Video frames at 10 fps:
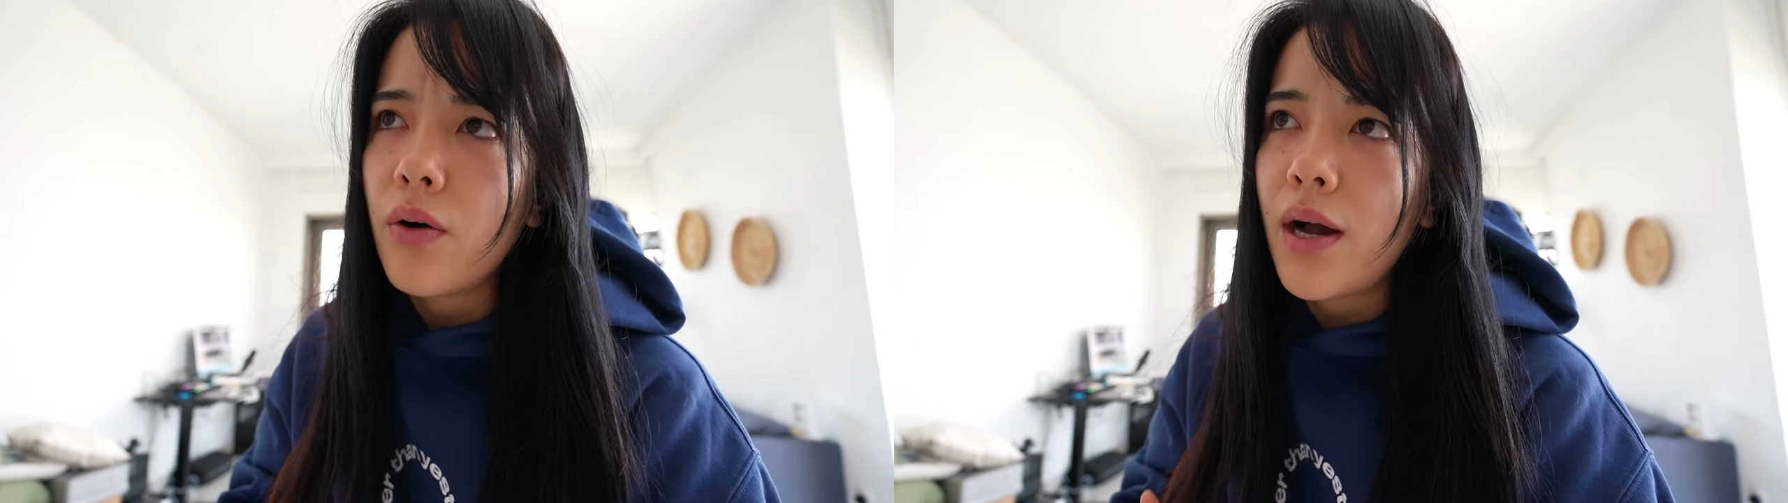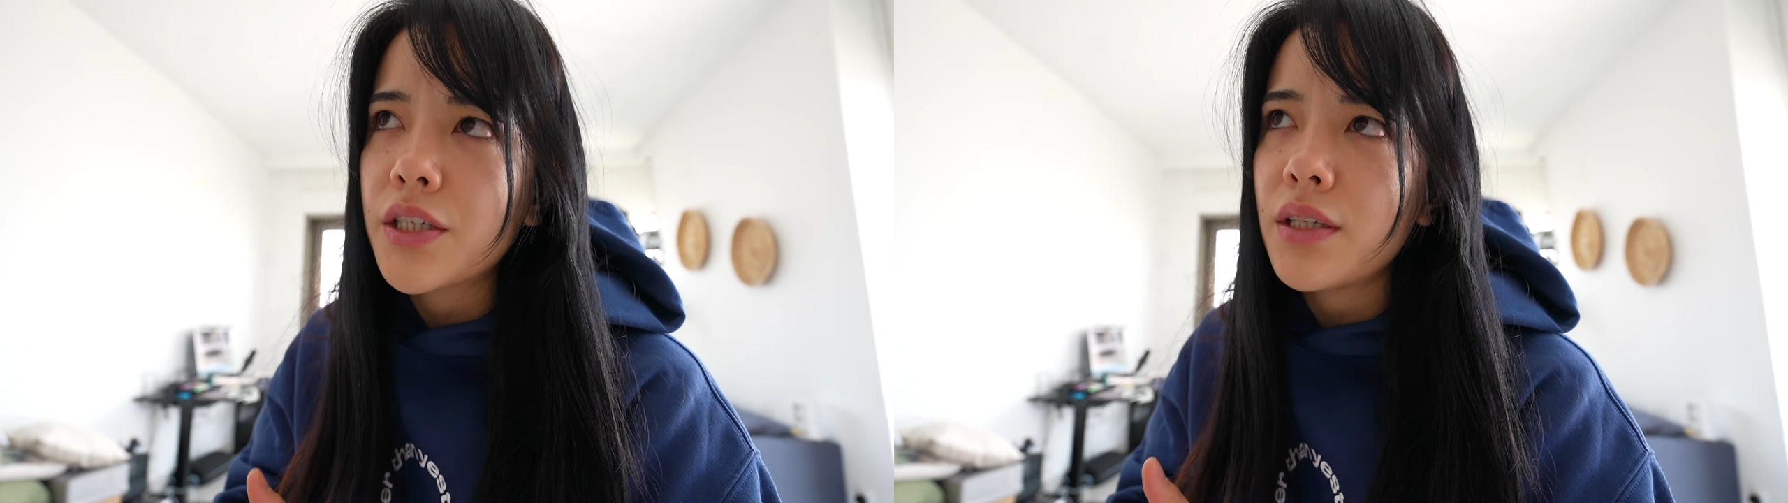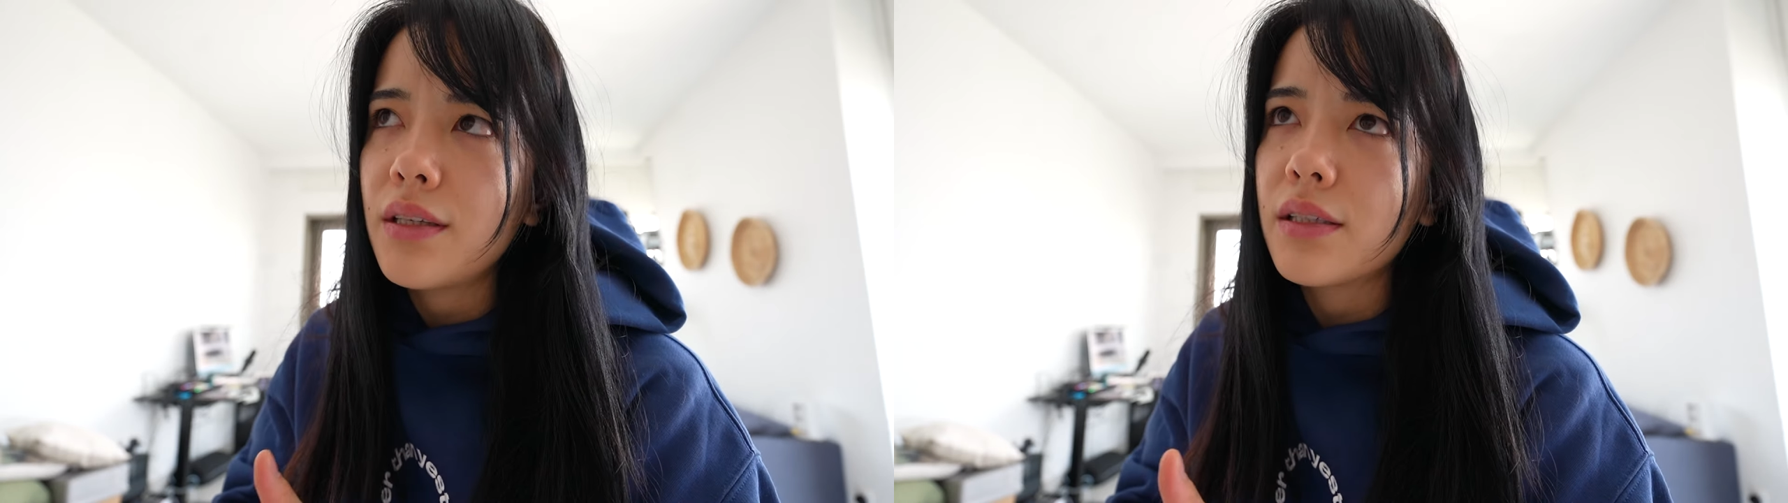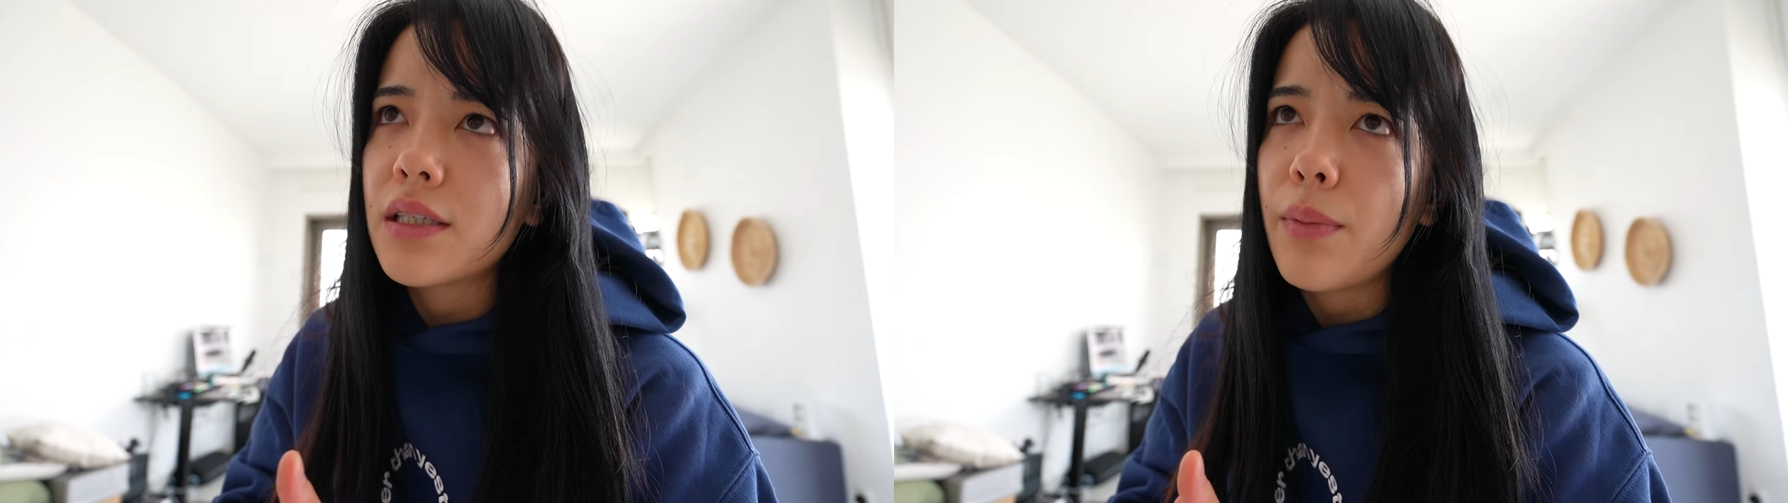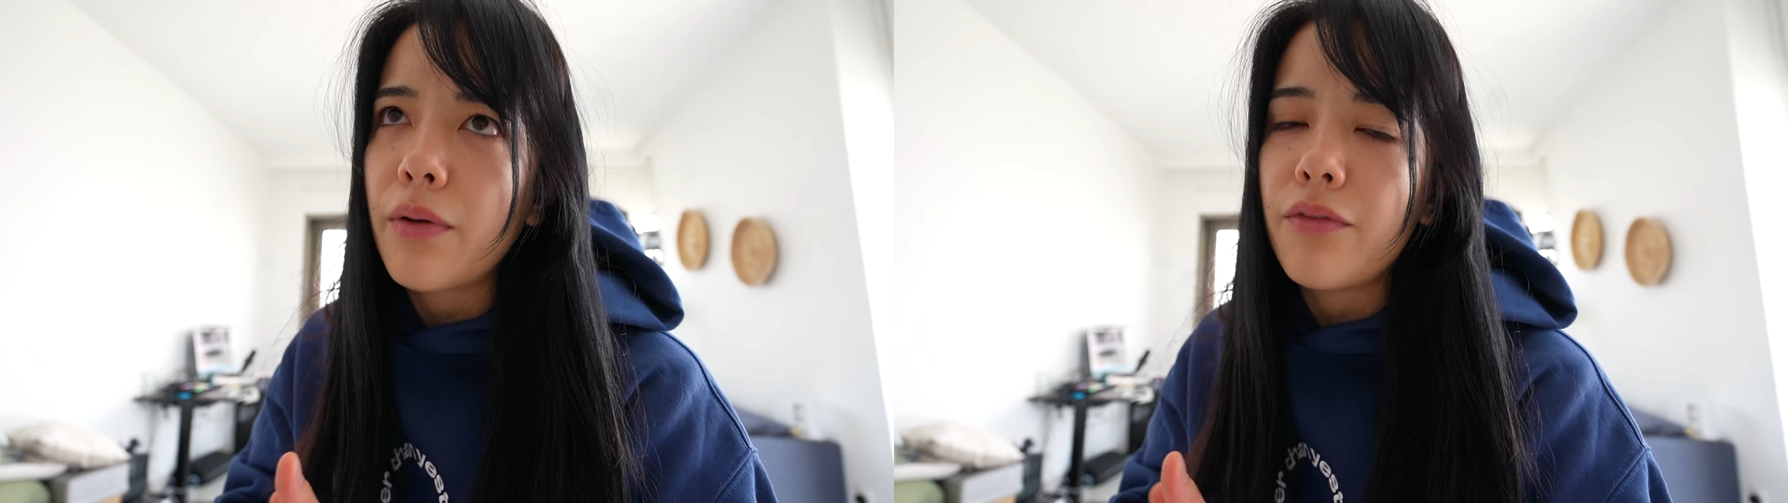oh, actually
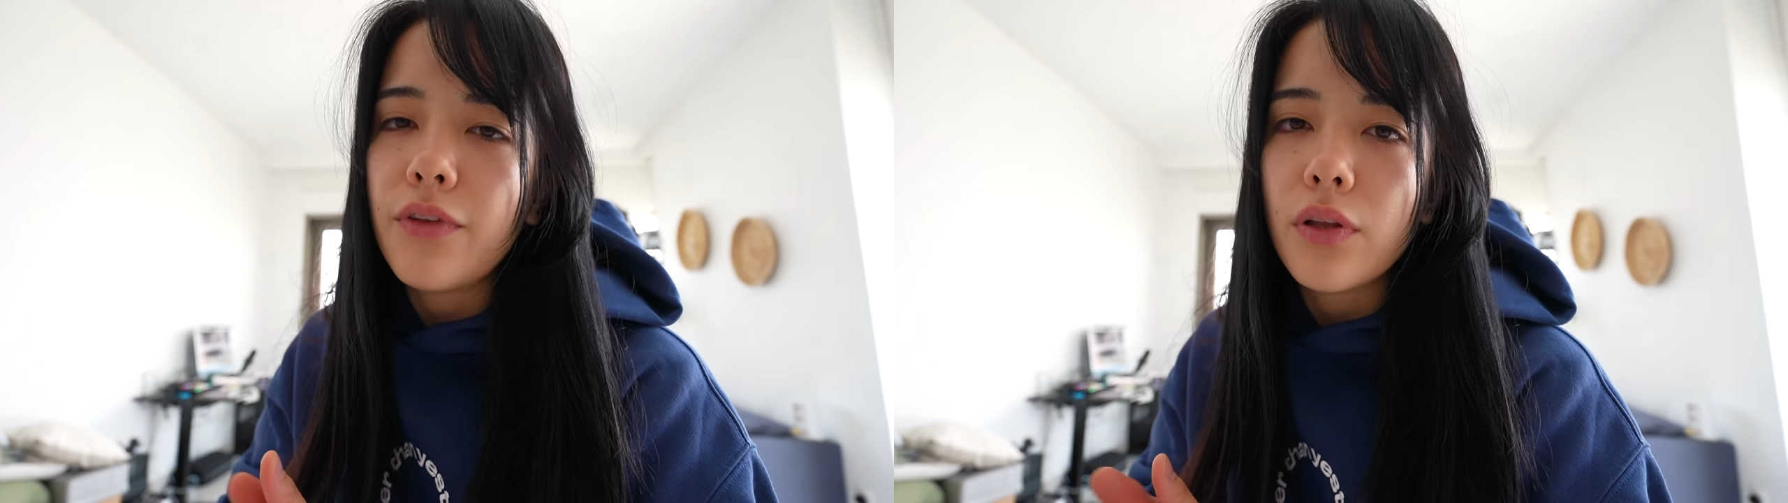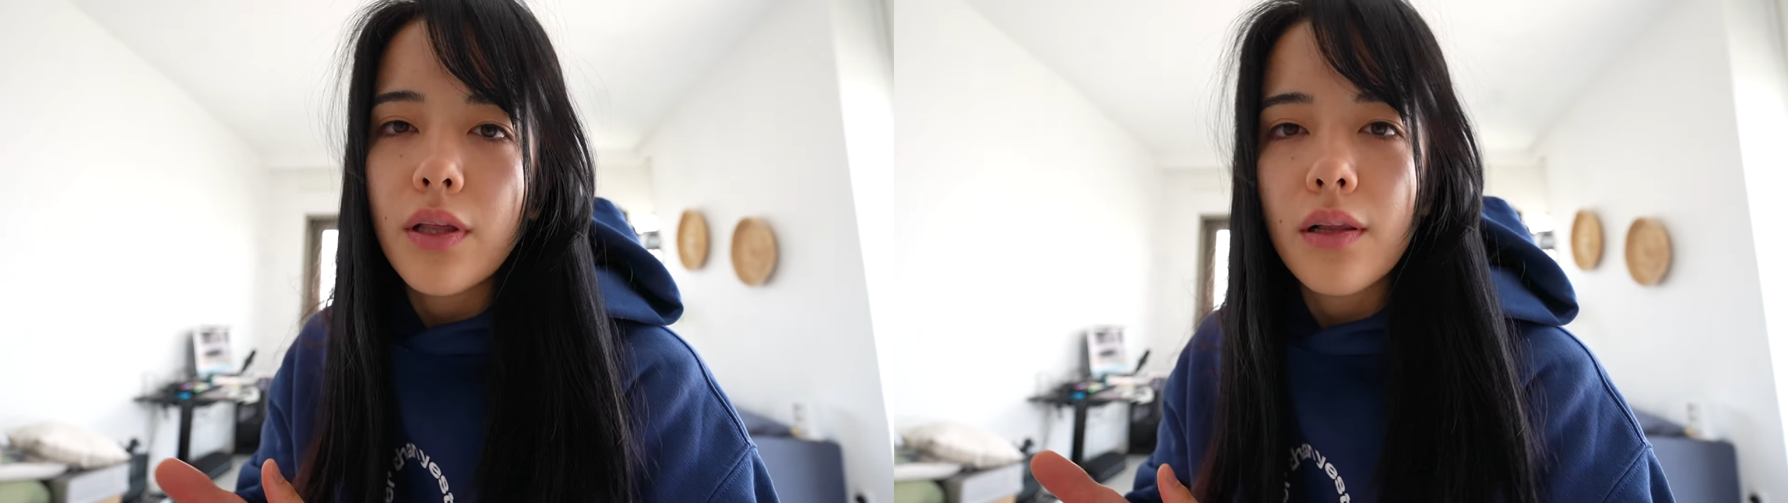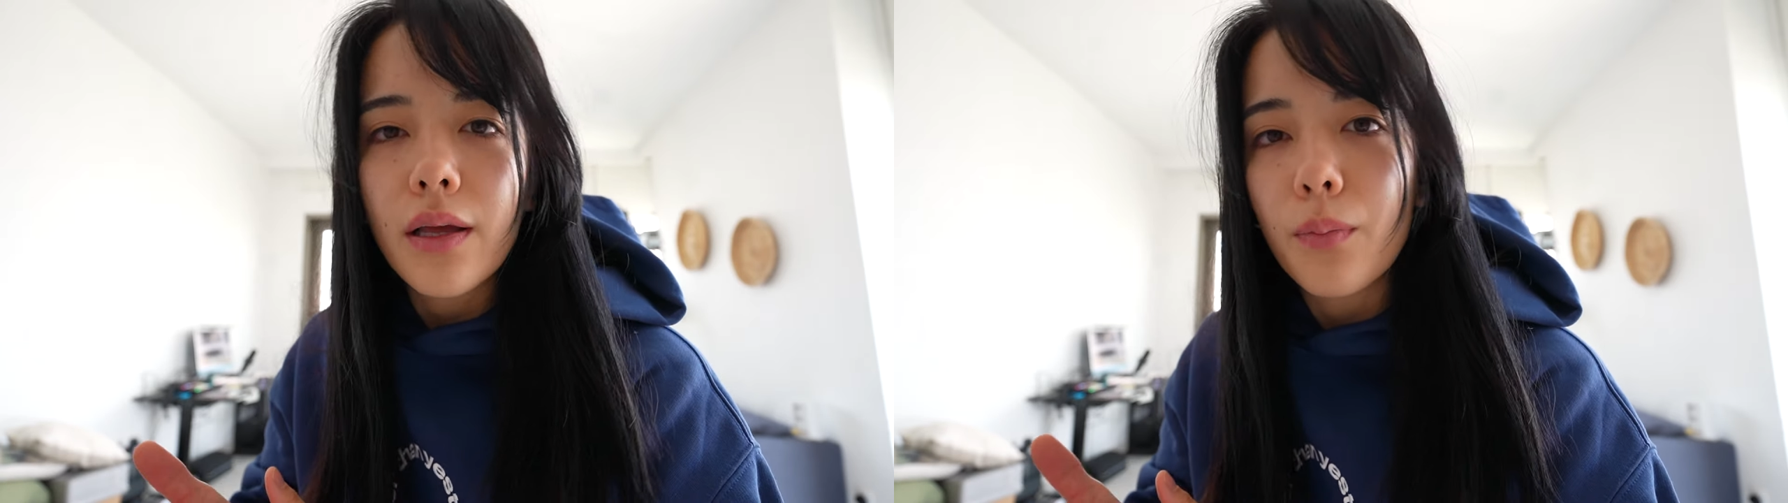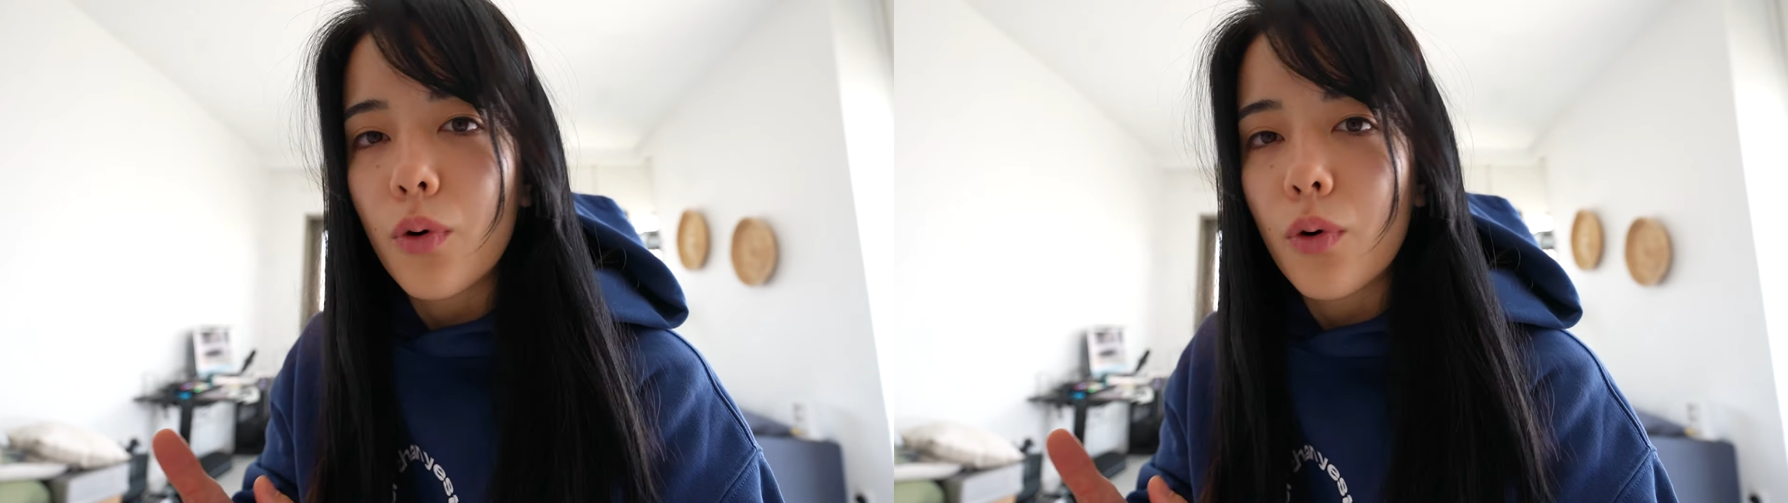this time I'm feeling like